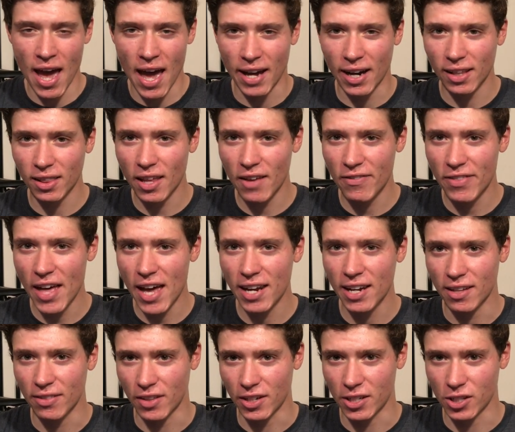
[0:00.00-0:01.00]
and I left
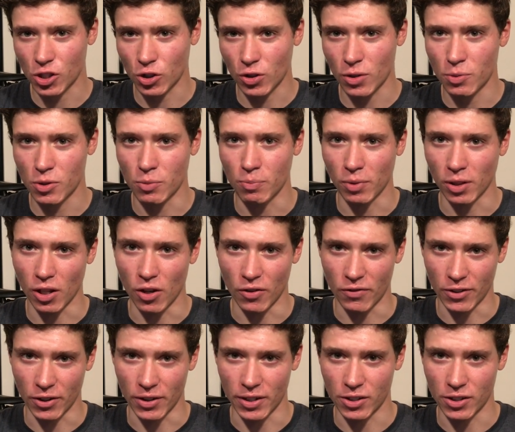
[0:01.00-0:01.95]
that in the description below if you're